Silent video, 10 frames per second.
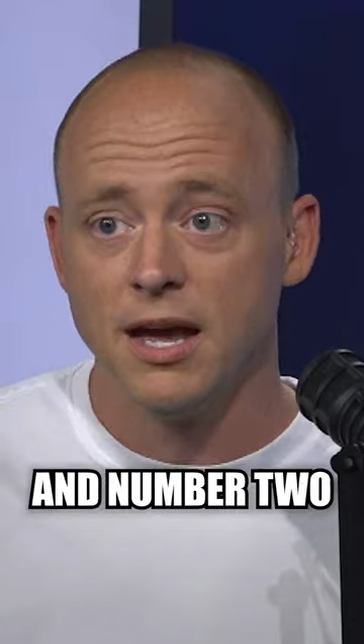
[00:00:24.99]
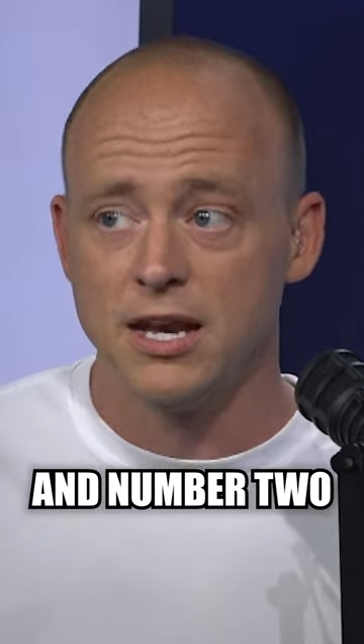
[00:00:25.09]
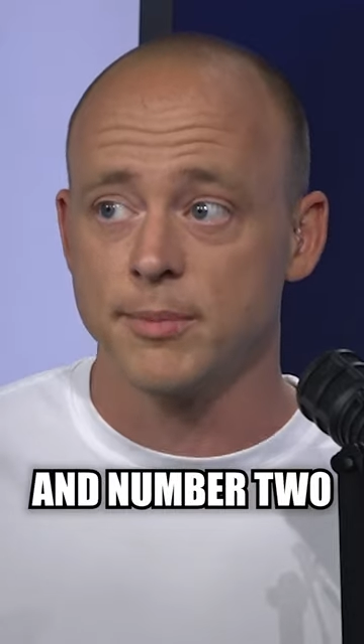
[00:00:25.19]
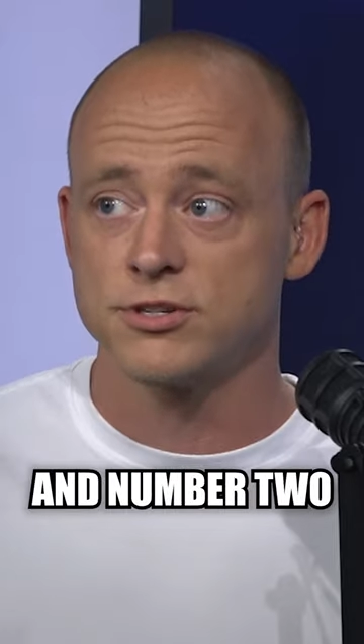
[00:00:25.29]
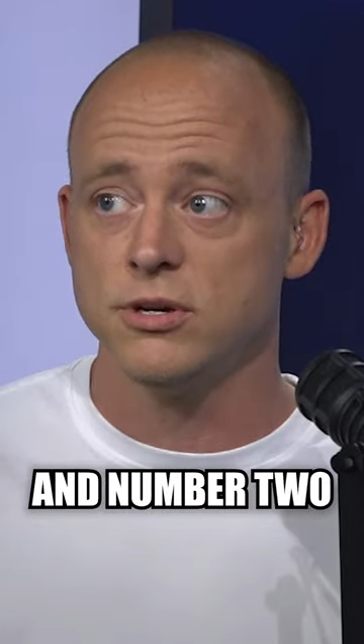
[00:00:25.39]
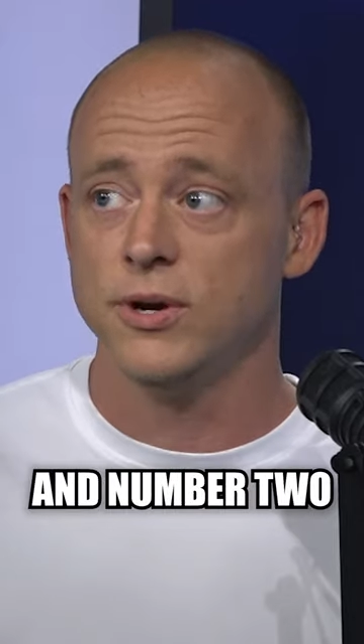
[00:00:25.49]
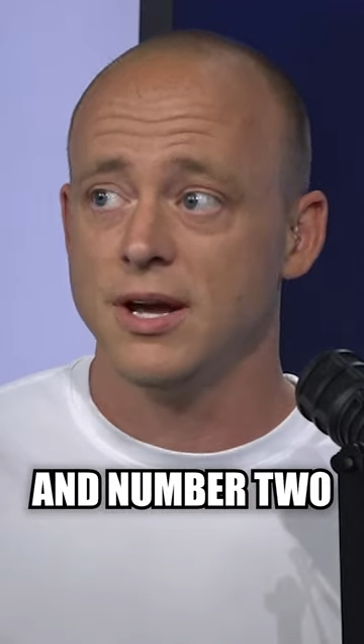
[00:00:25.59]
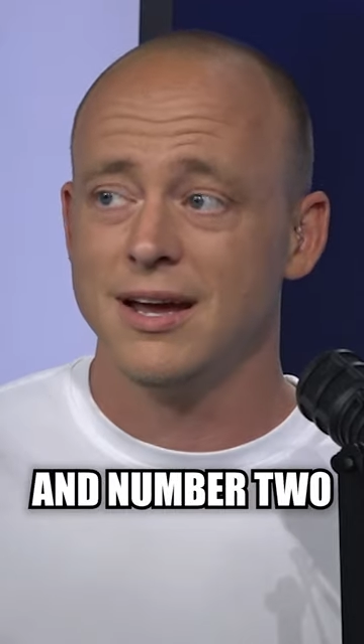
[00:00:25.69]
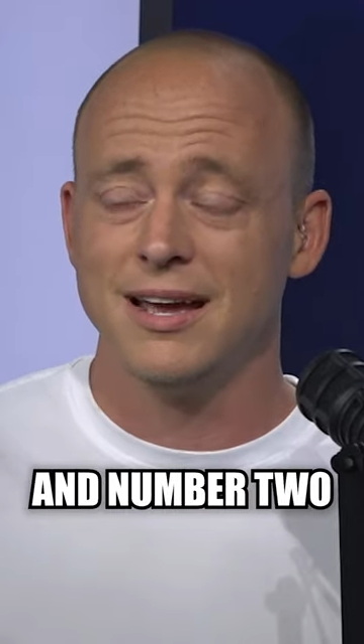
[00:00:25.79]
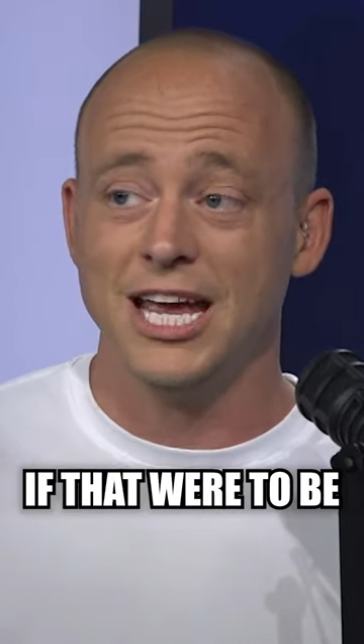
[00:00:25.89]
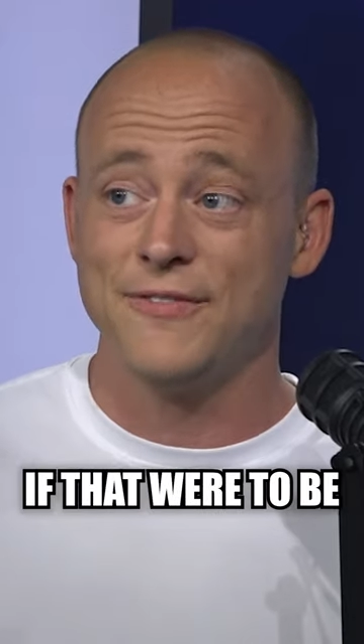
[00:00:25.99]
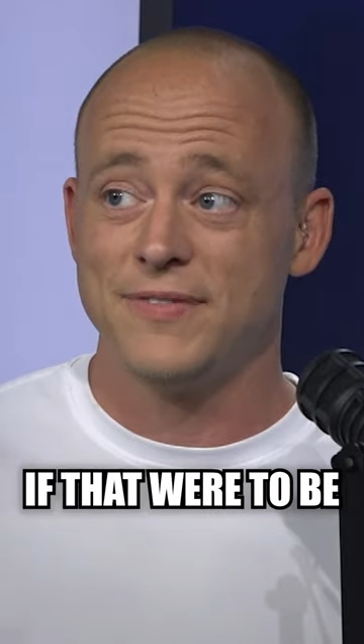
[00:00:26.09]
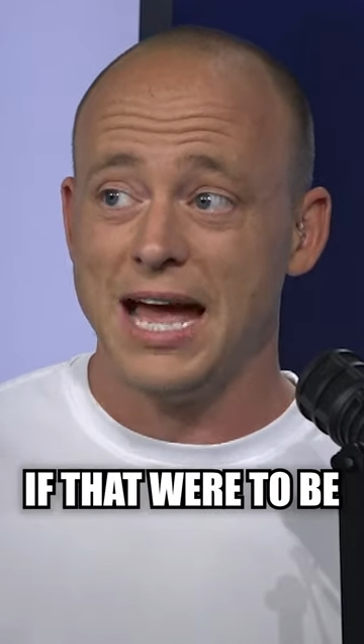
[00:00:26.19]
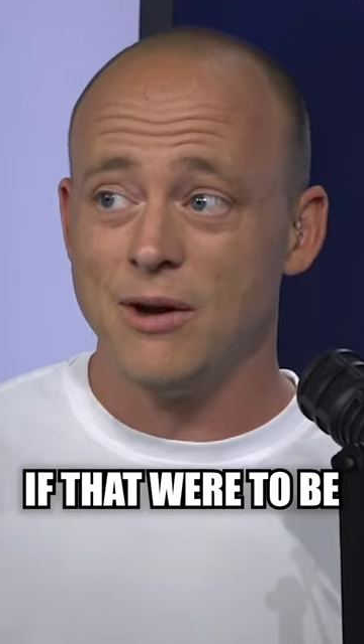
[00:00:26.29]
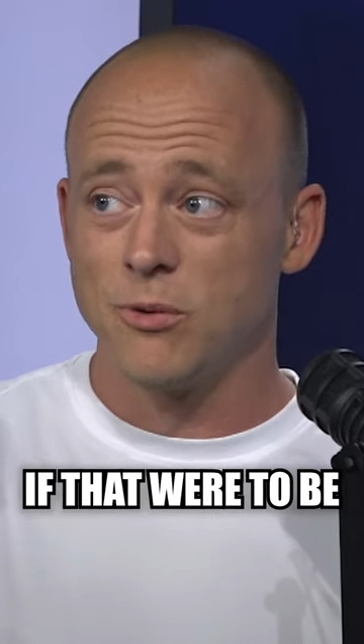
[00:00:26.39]
And number two, if
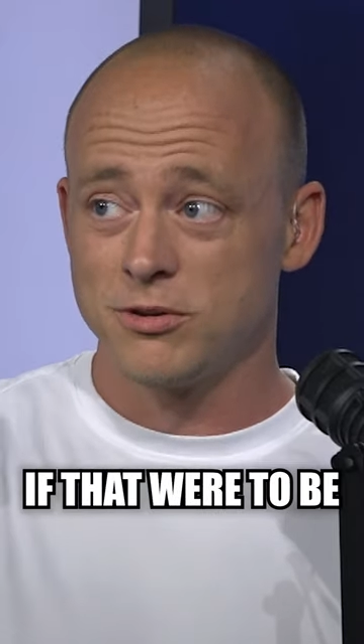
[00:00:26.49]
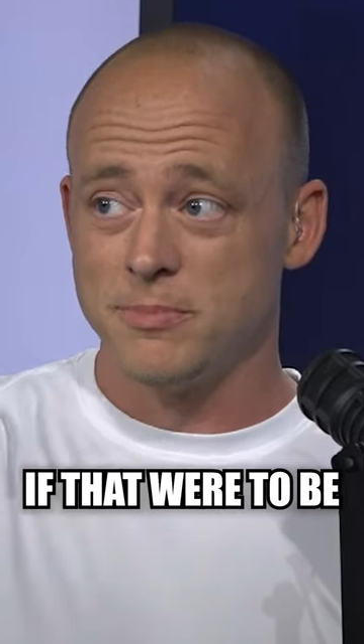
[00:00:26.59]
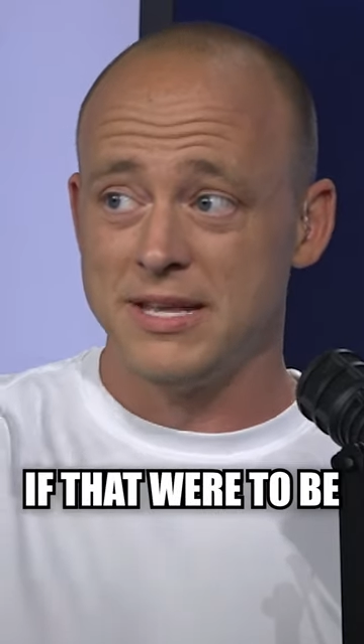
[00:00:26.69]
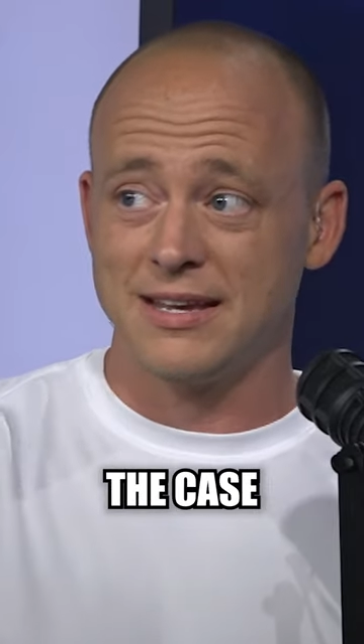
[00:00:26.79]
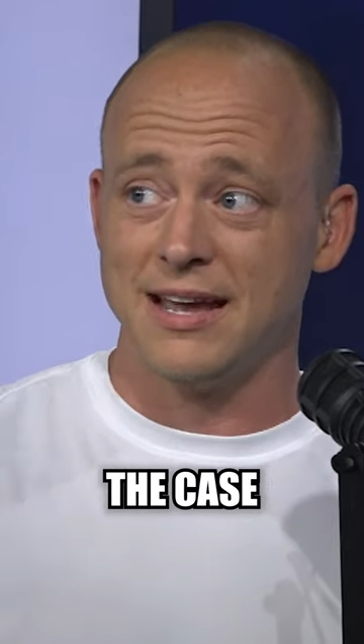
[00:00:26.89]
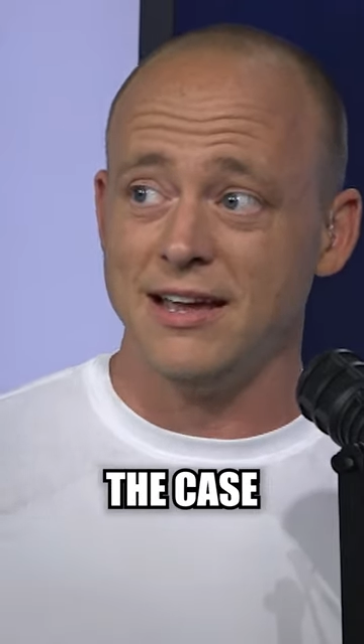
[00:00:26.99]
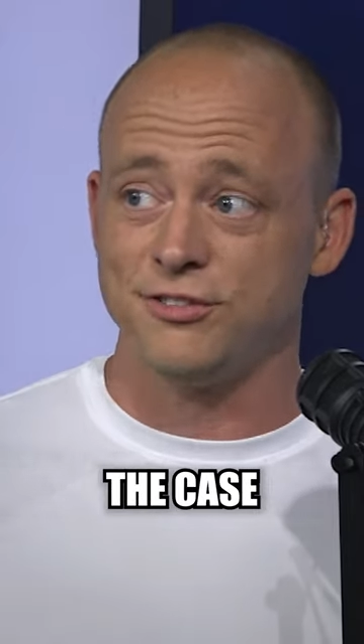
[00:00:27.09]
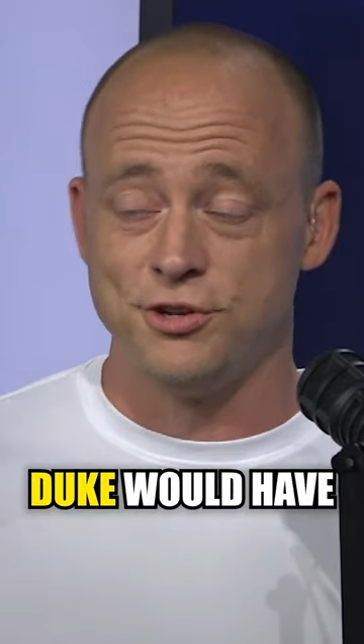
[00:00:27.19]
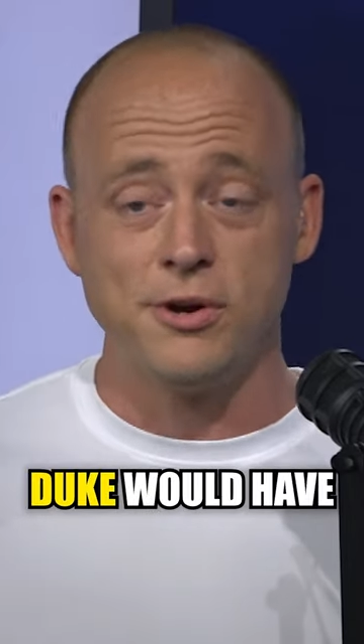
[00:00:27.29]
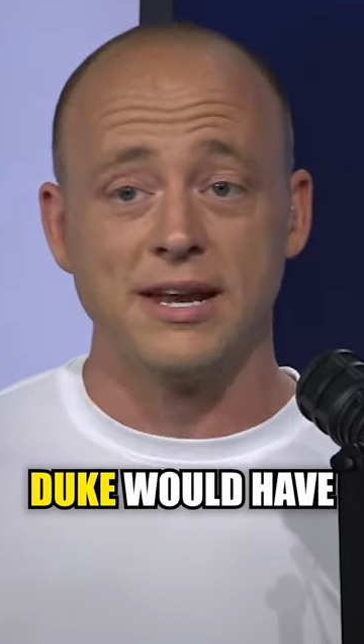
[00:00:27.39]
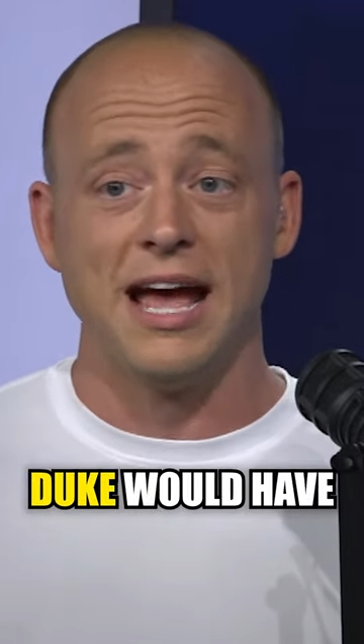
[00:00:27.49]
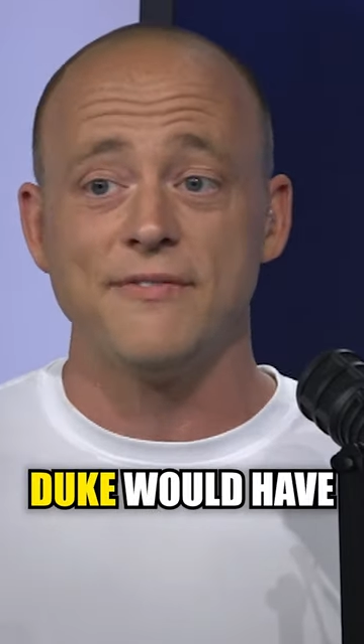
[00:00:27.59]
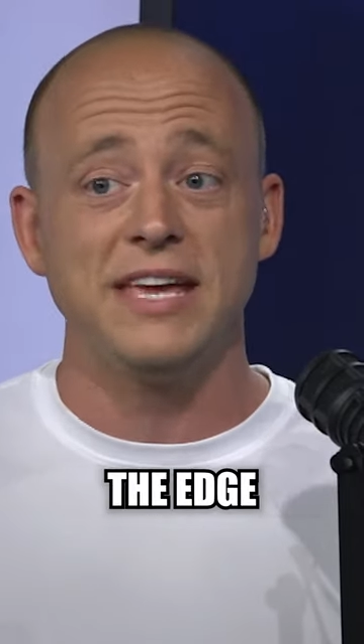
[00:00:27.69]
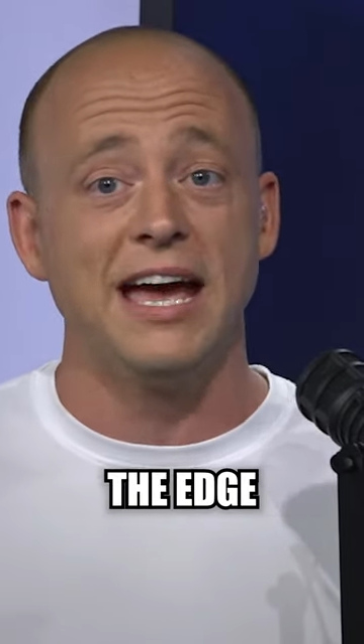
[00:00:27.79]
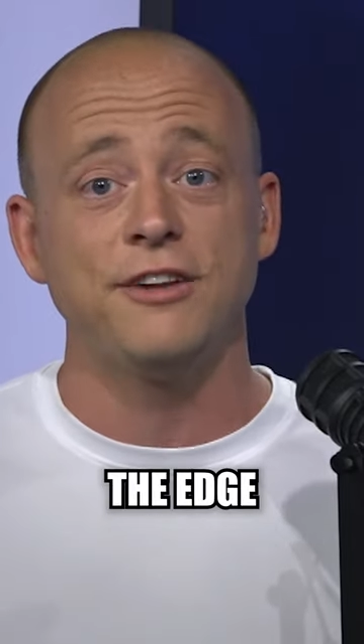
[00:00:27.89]
that were to be the case, Duke could
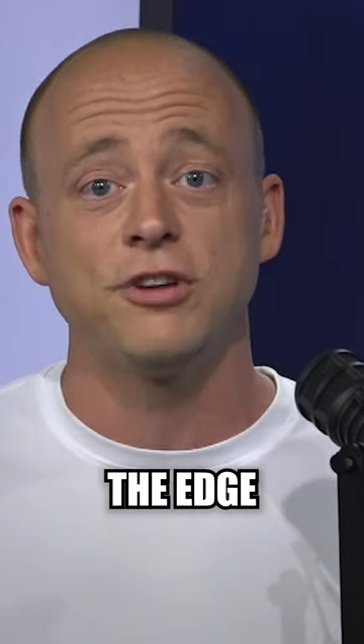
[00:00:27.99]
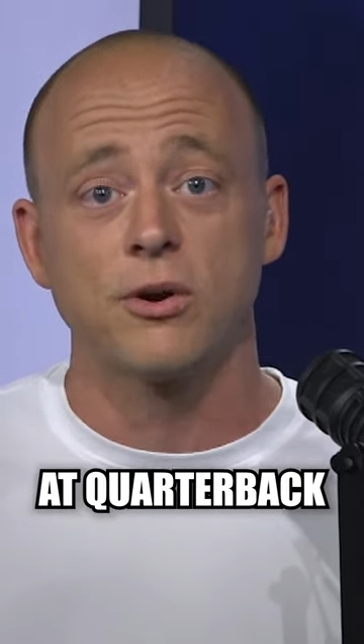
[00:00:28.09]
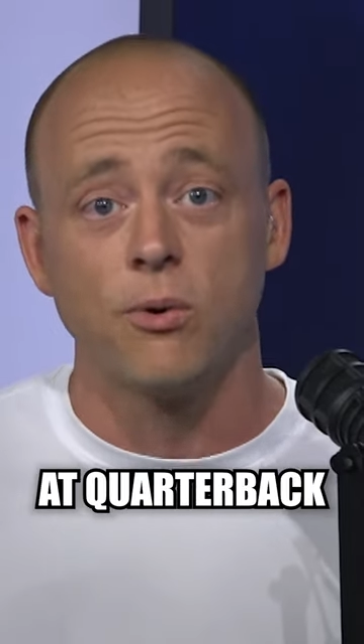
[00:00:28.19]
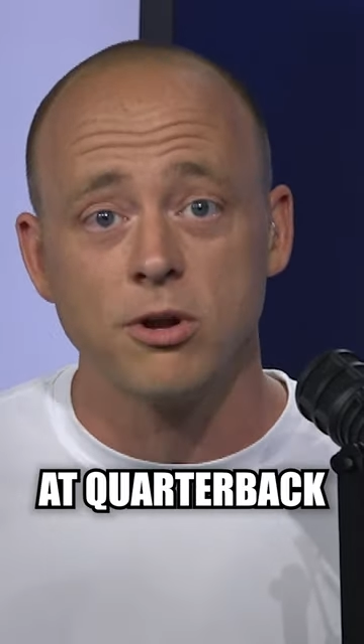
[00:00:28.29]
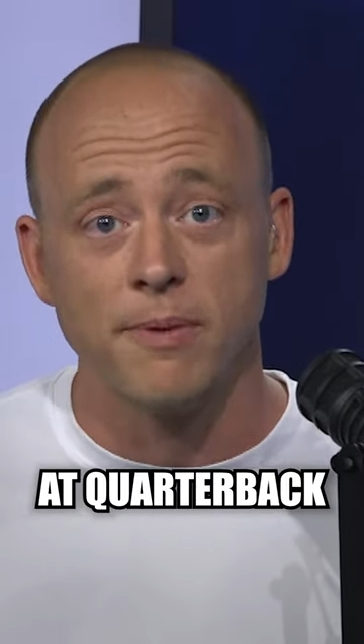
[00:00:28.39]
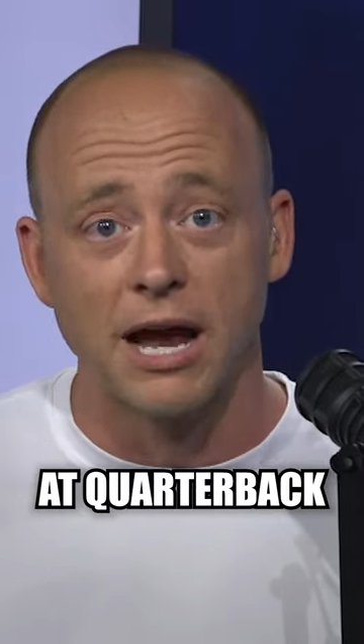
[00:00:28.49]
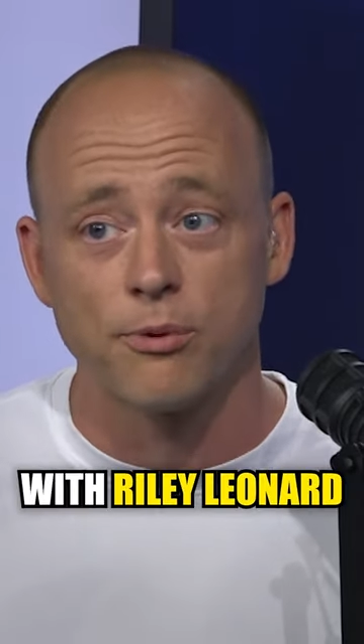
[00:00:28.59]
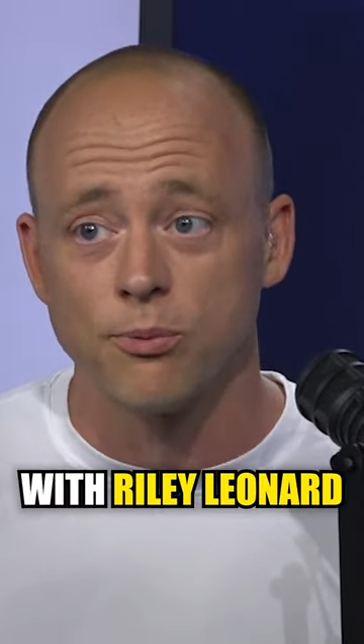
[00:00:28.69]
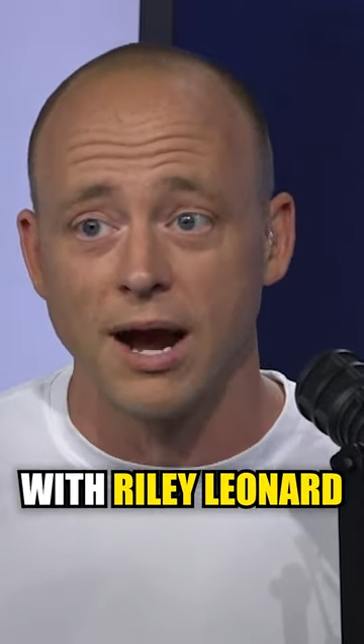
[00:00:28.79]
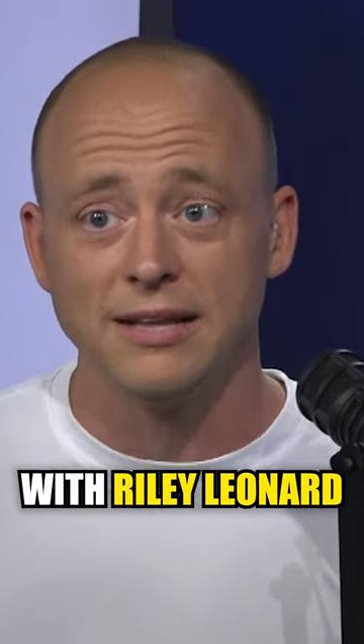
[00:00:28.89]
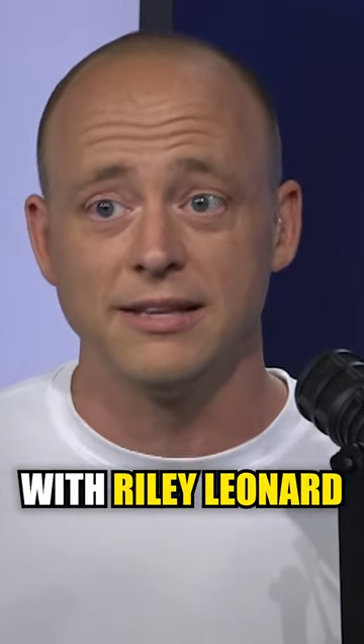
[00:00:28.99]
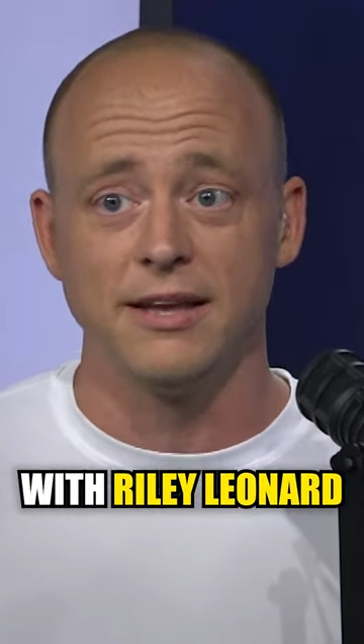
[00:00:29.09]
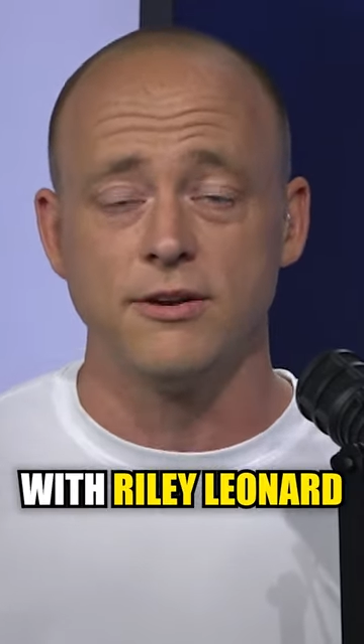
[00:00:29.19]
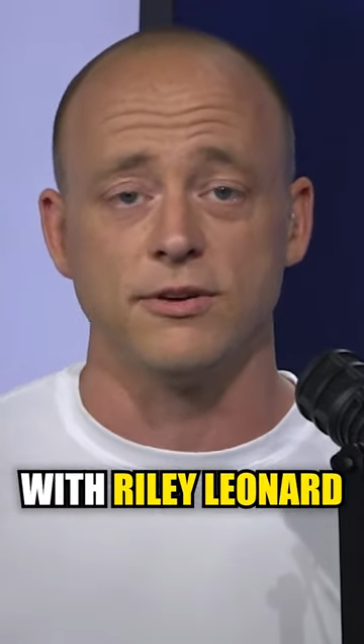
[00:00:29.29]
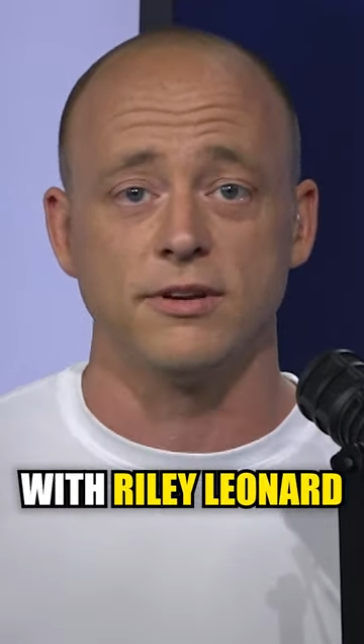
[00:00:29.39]
have the edge at quarterback with Riley
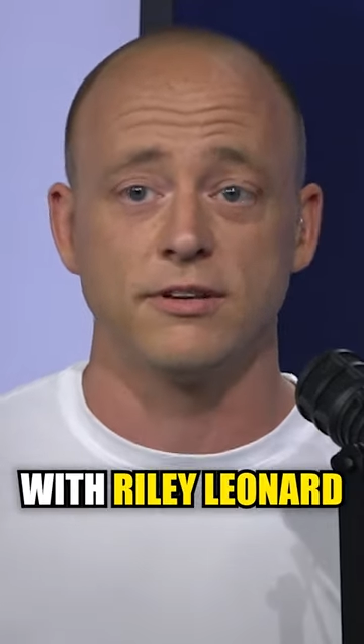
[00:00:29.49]
Leonard.